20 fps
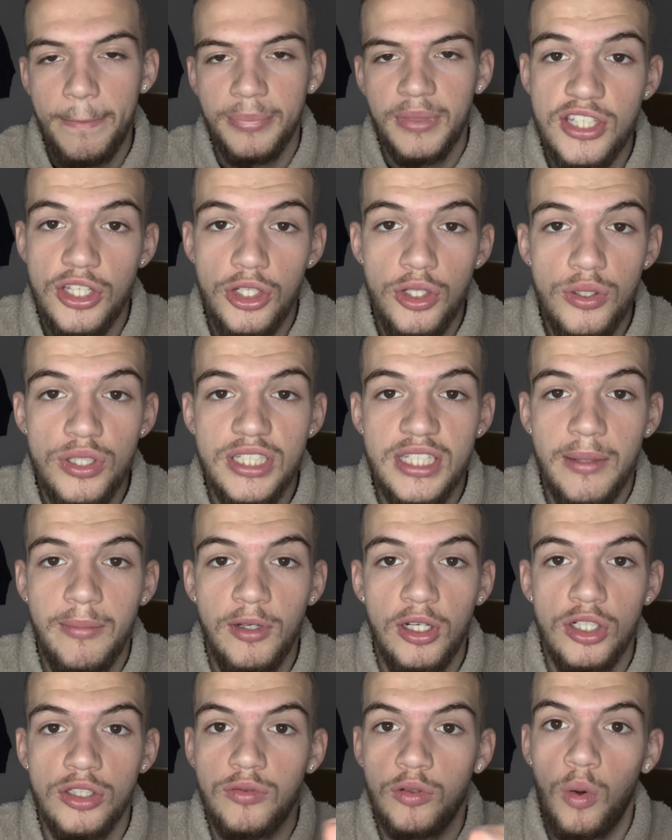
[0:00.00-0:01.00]
The new
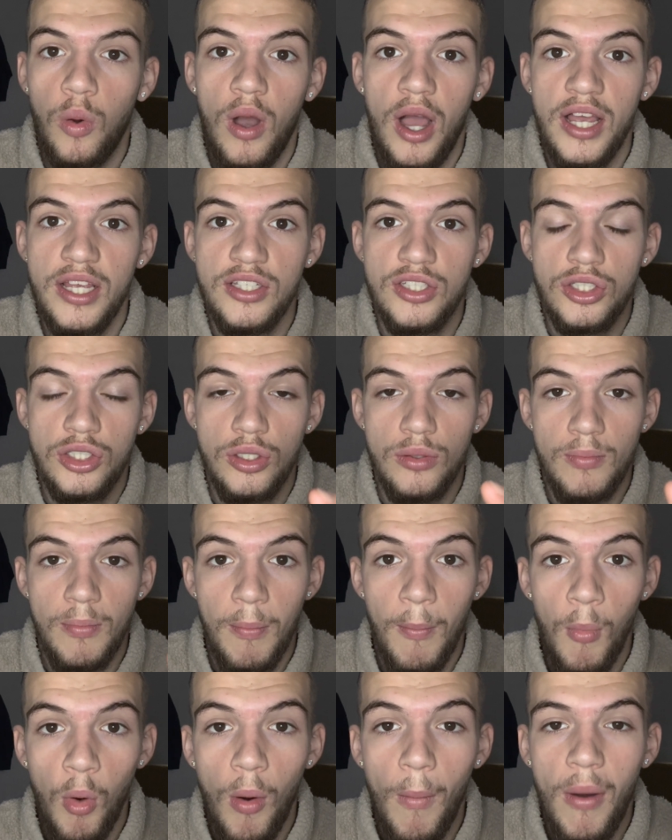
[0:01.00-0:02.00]
stimulus requires
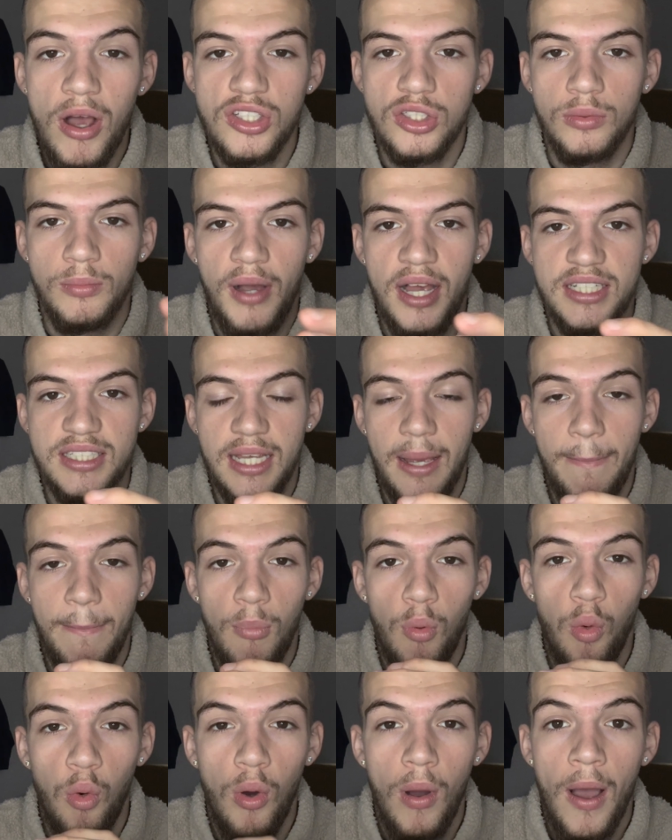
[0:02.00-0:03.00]
more muscle mass and
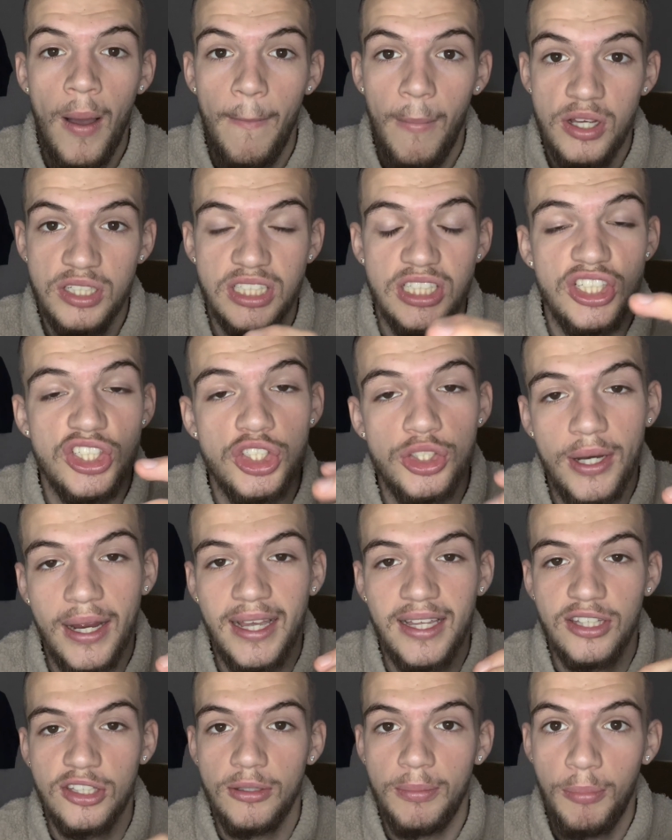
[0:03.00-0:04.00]
more muscular
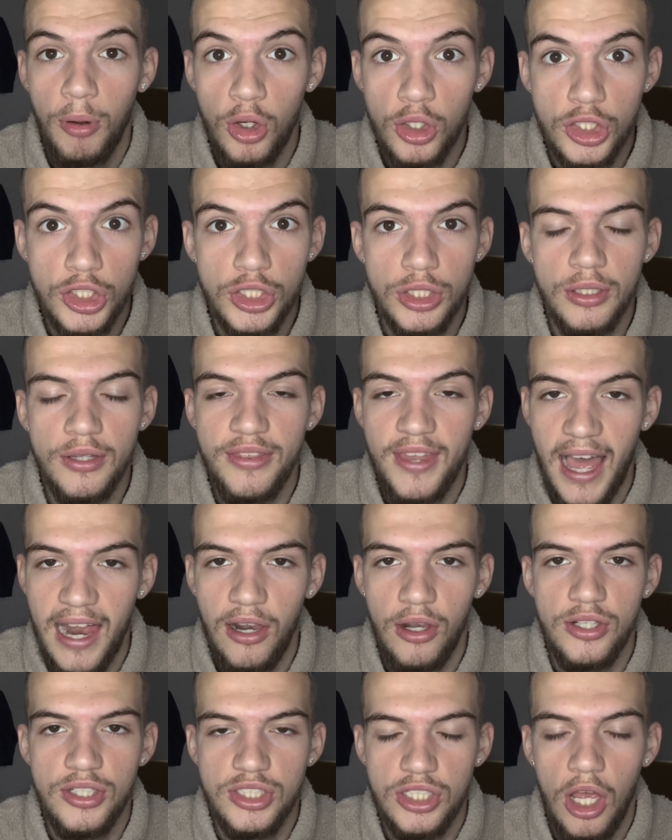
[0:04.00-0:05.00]
strength to push that
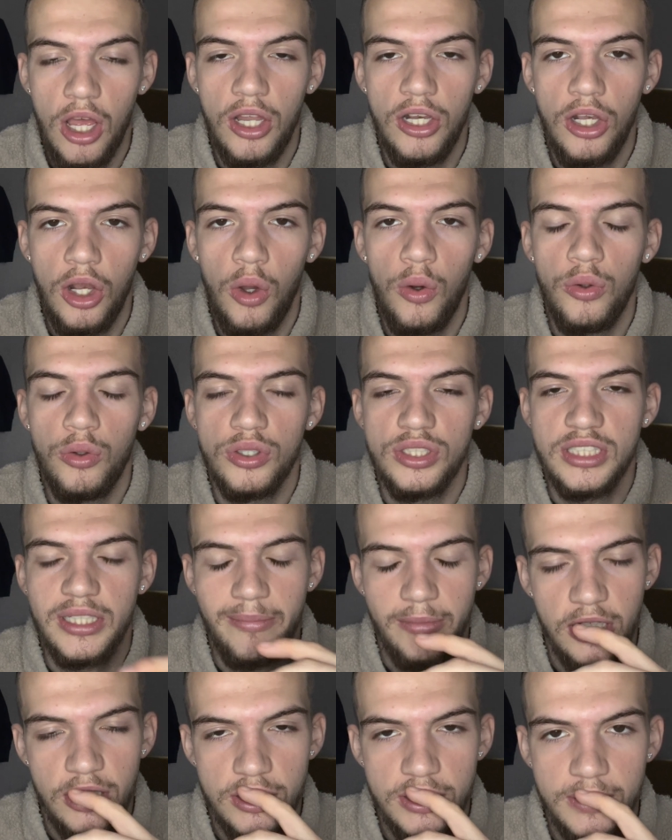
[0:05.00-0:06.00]
certain load or
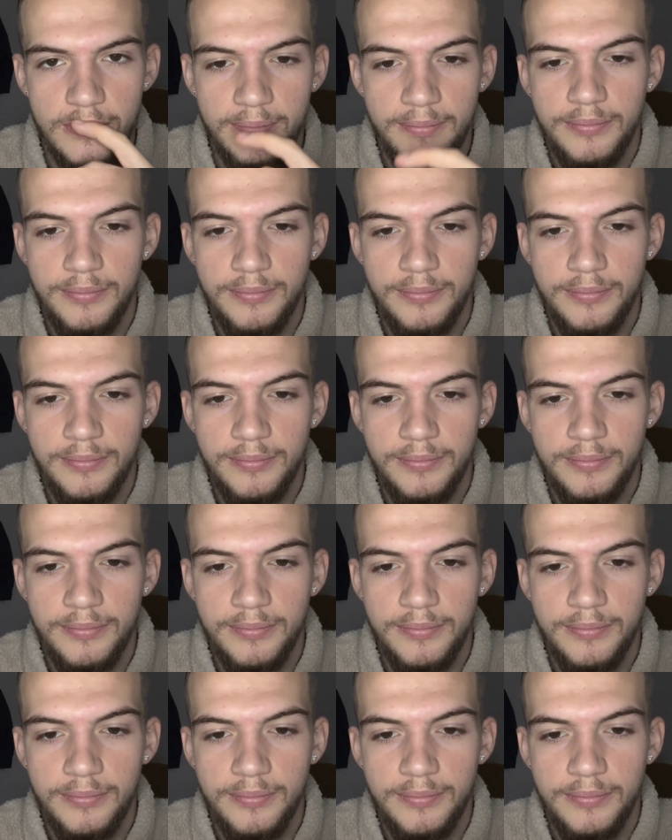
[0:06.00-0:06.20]
stimulus.